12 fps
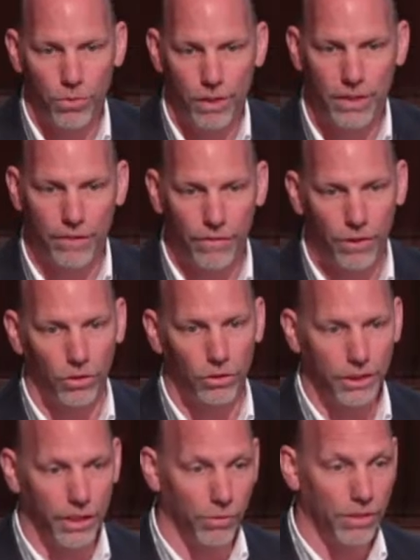with
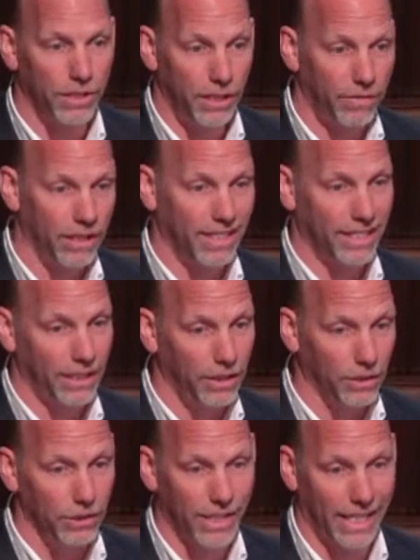difficulty in receiving signals